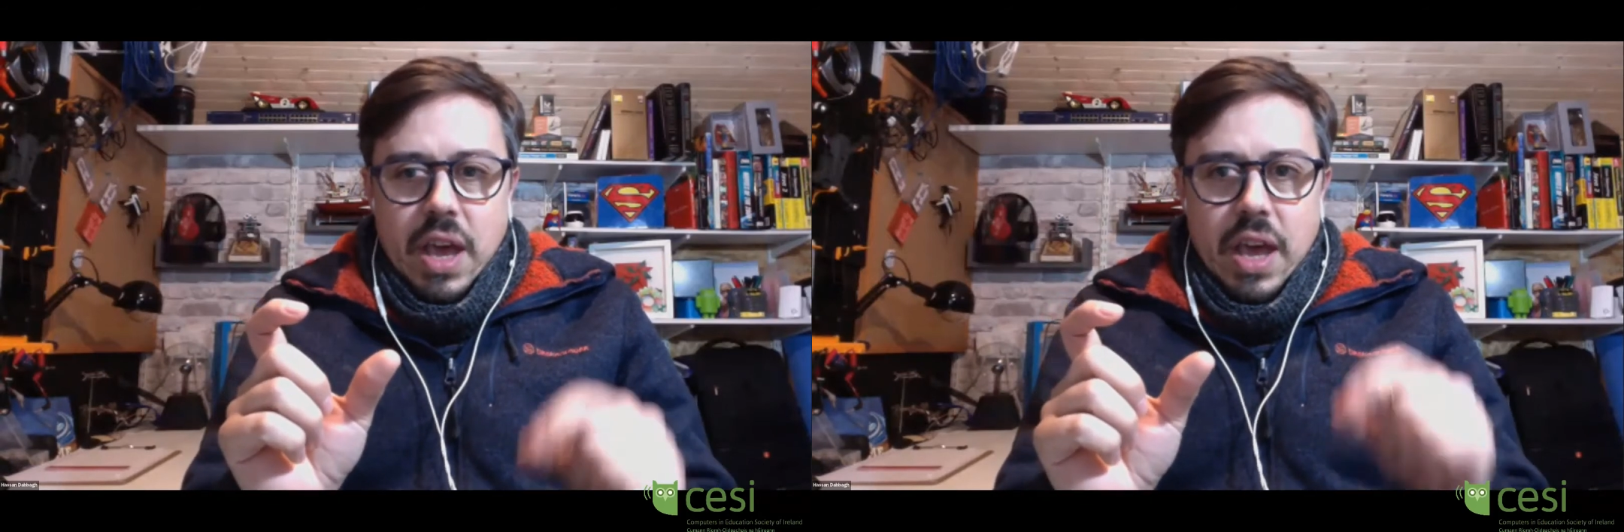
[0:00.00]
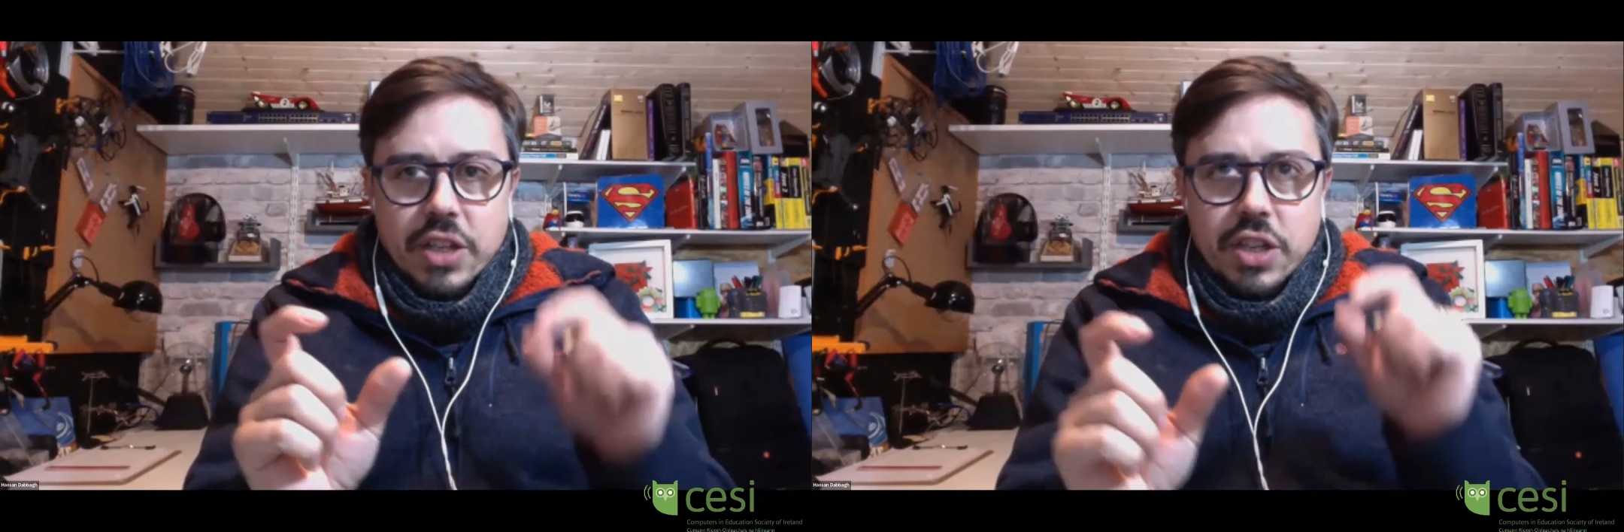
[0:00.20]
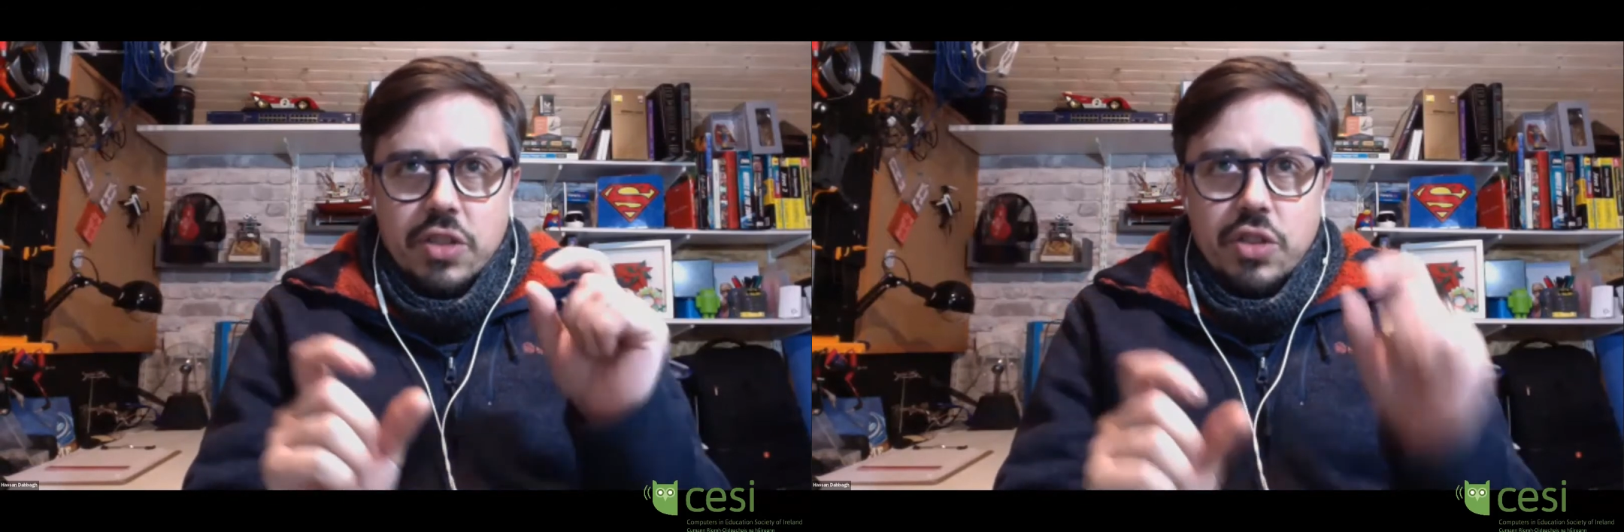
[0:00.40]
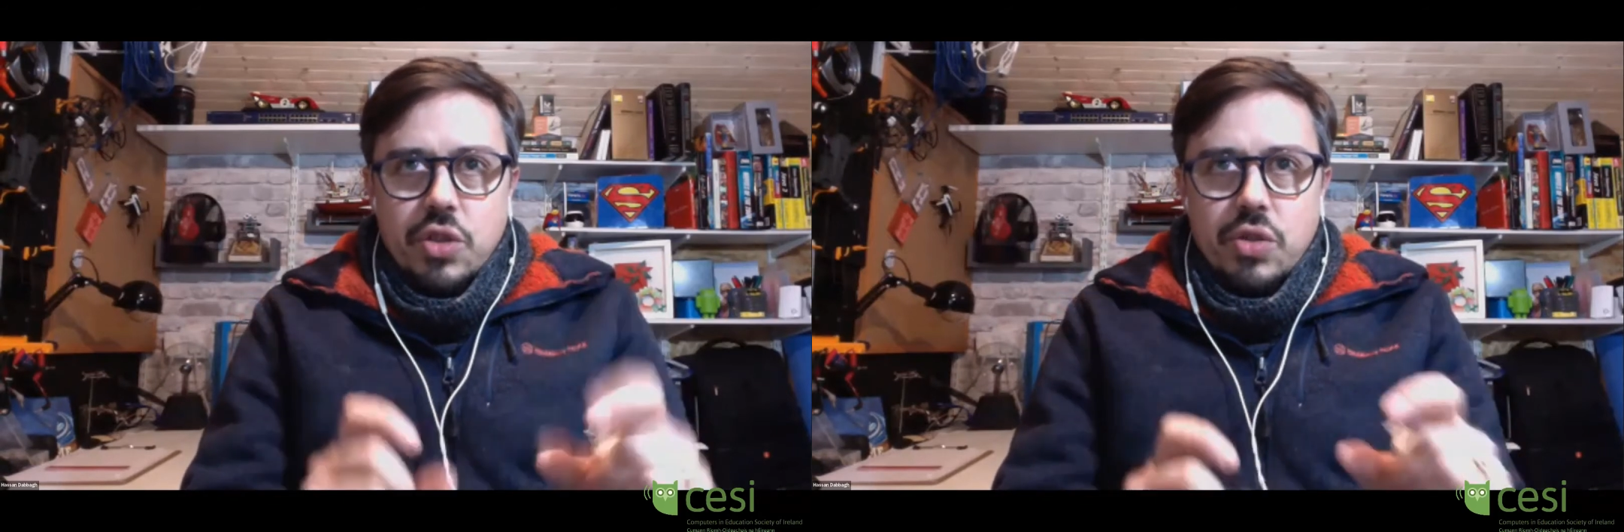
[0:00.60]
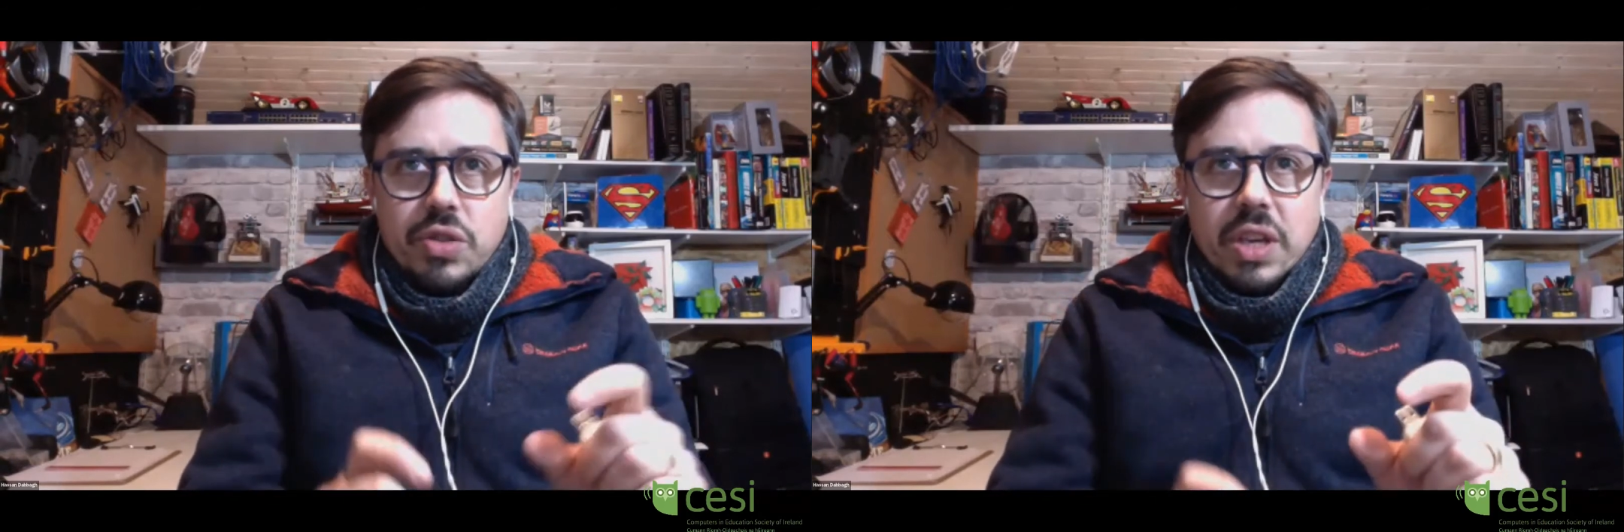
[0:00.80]
and she's
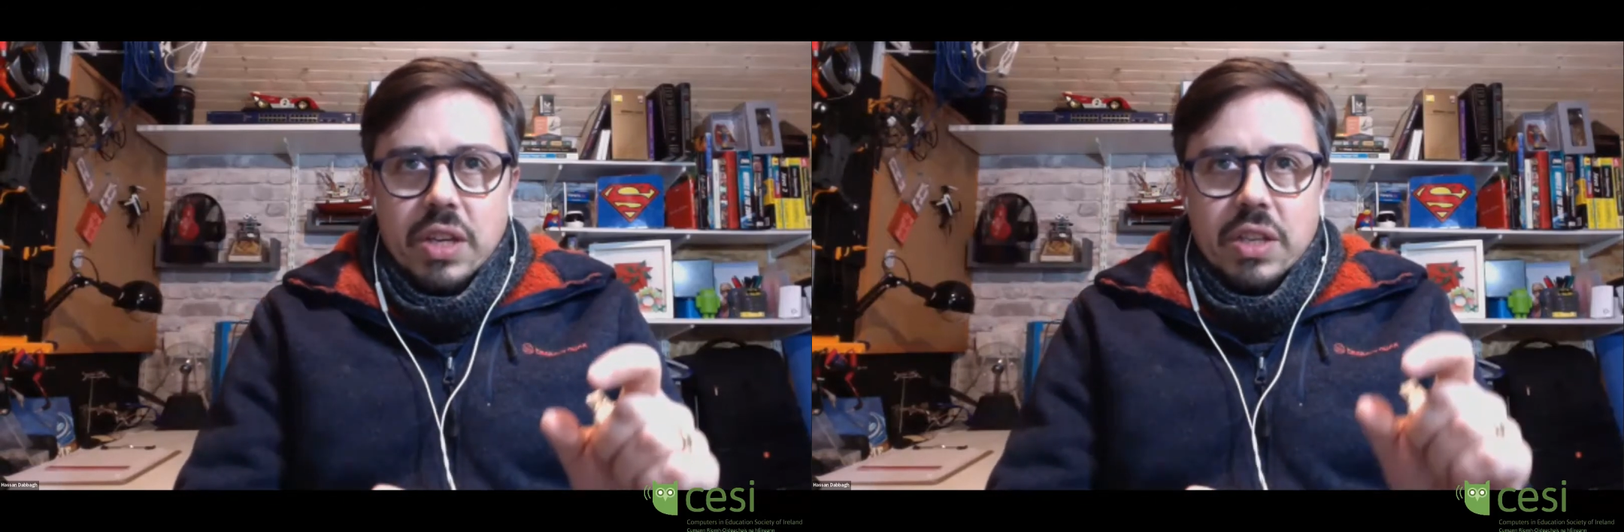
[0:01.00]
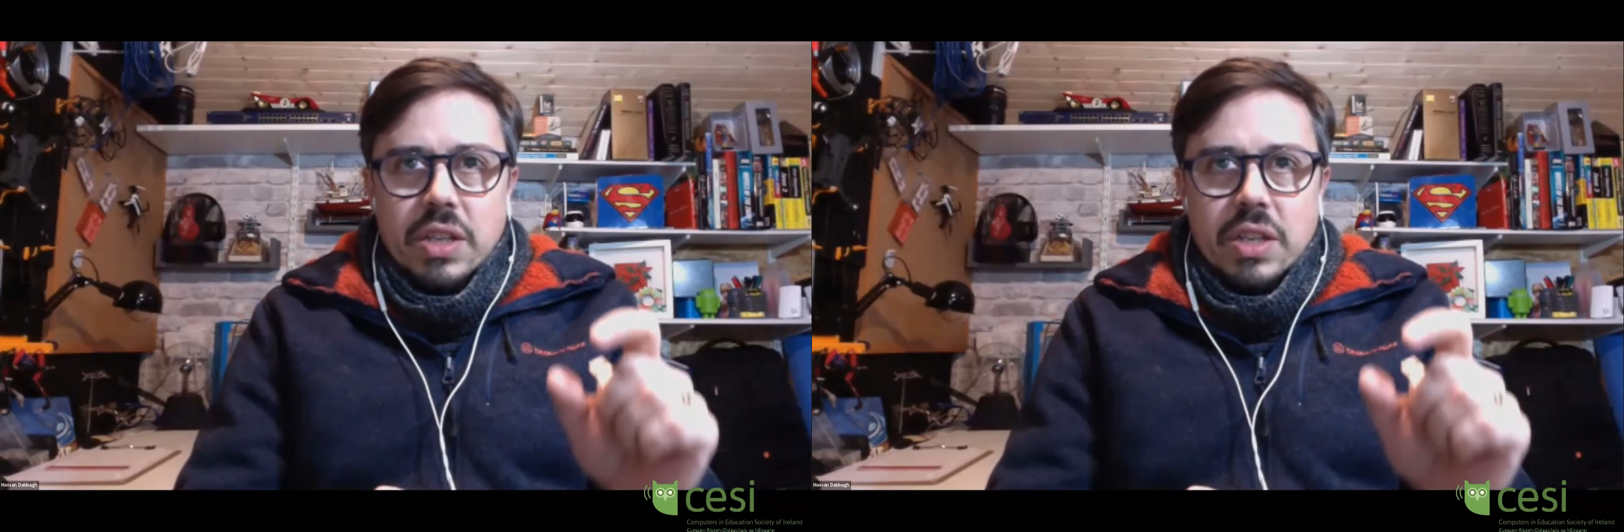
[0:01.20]
using it